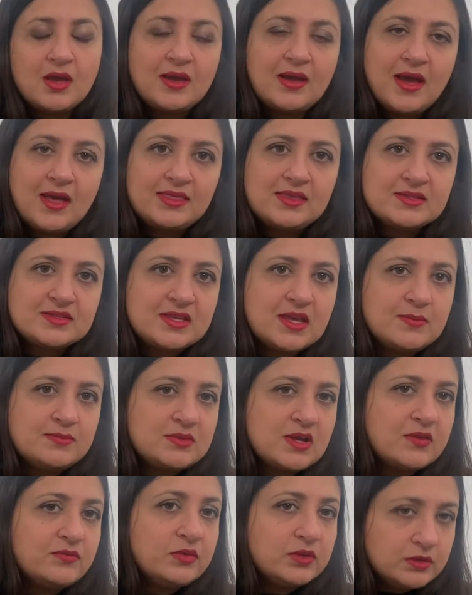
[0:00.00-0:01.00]
At the same
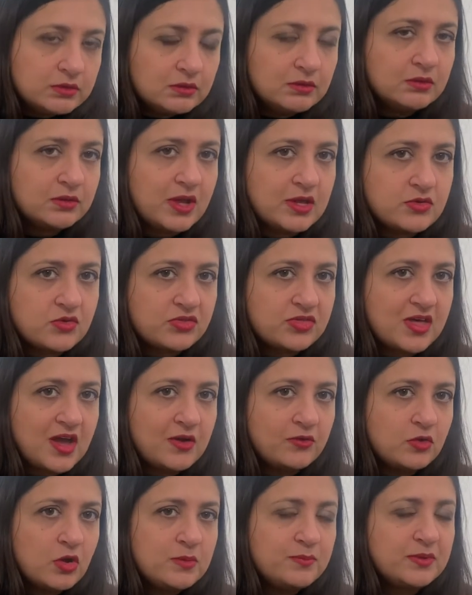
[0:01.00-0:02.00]
time, we do look at your
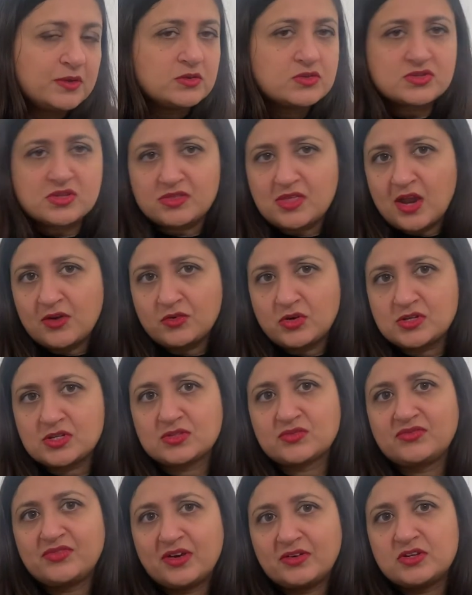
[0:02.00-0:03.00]
thyroid, because thyroid is
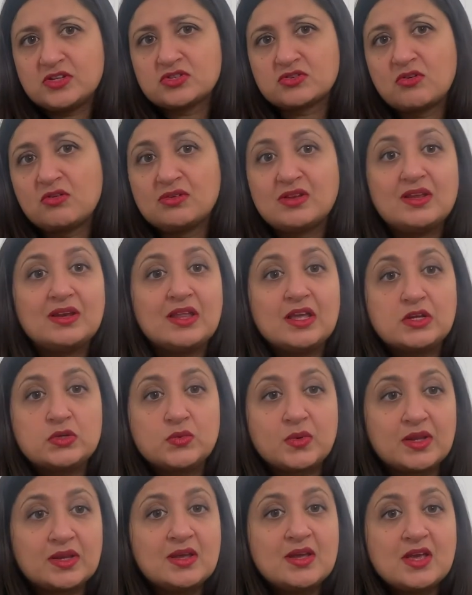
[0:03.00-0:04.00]
very strongly linked
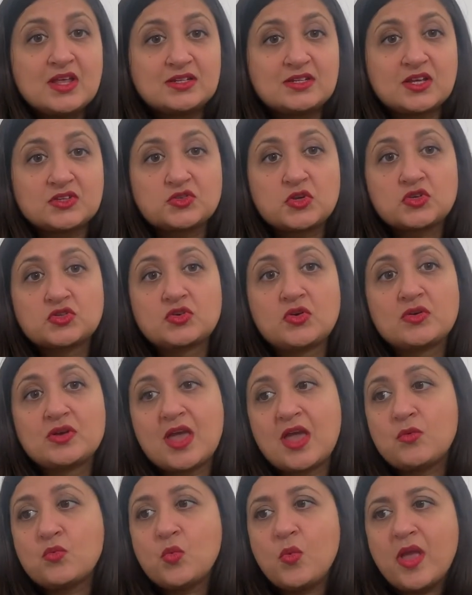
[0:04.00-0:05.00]
with testosterone.
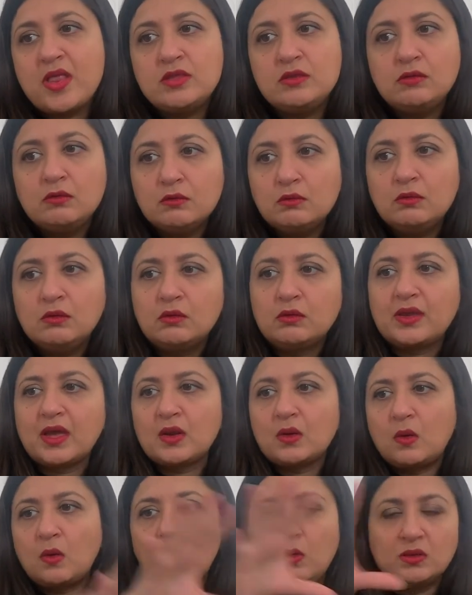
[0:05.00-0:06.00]
And when you look
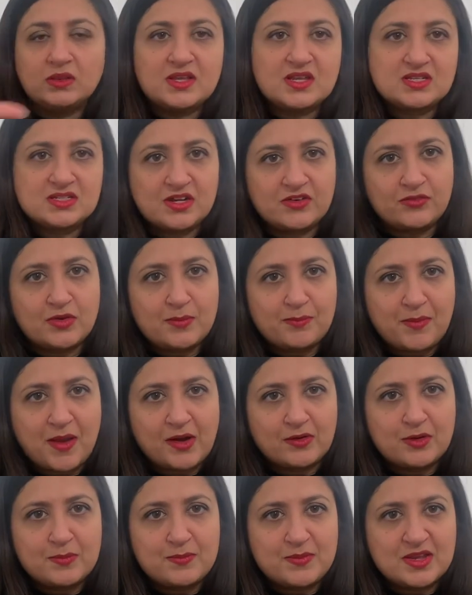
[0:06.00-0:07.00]
at all these different
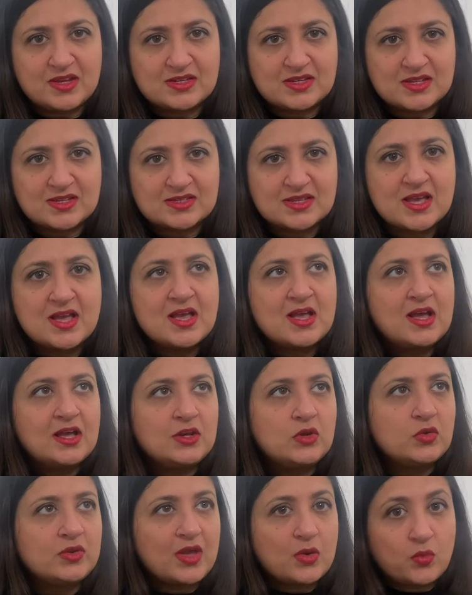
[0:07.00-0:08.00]
parameters,
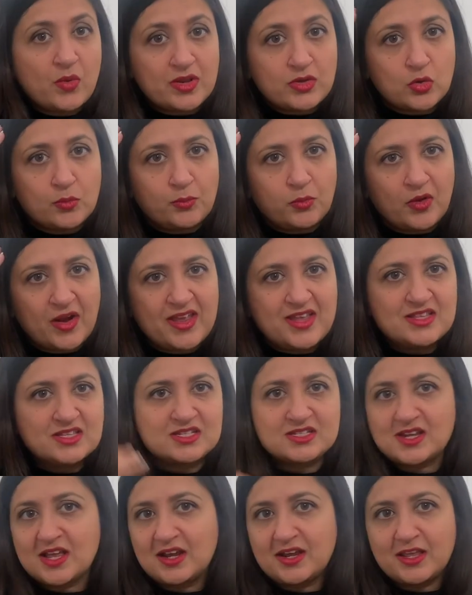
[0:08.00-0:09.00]
look at what your brain's
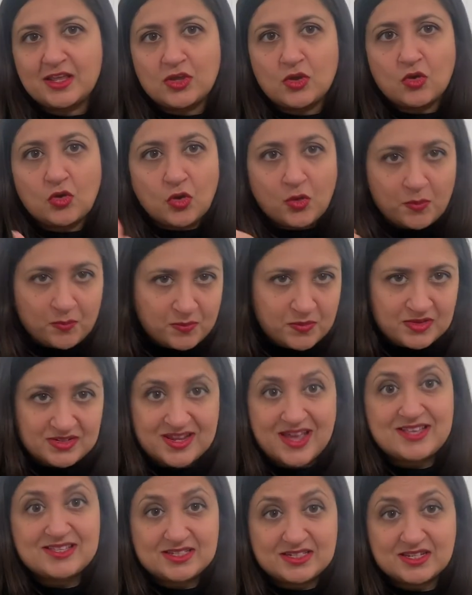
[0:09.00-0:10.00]
telling your
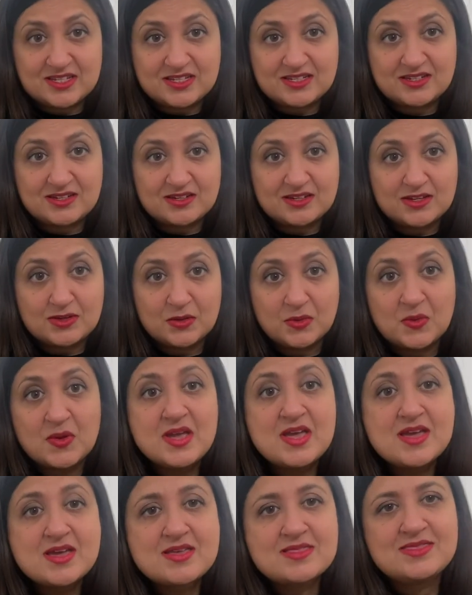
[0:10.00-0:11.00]
testes to do,
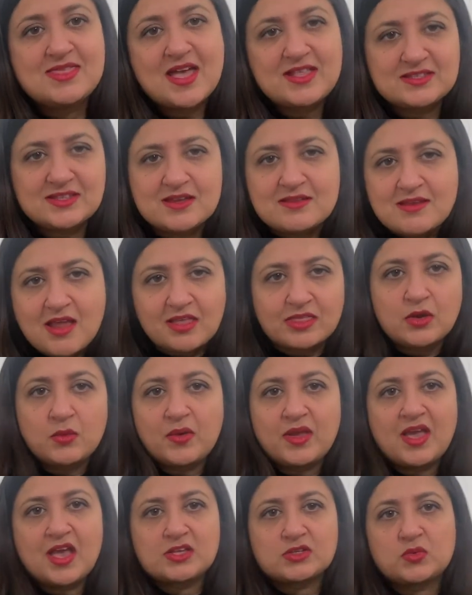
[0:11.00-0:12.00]
that's another
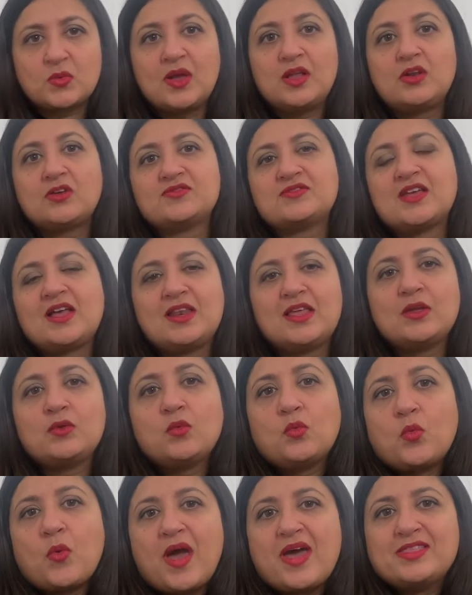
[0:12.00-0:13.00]
way as well of telling
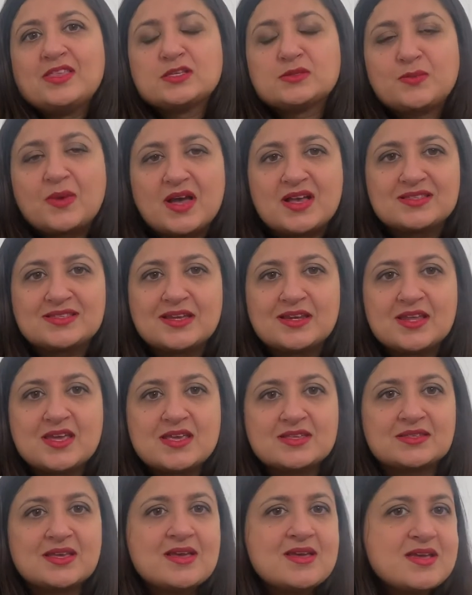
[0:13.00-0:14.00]
where this person is.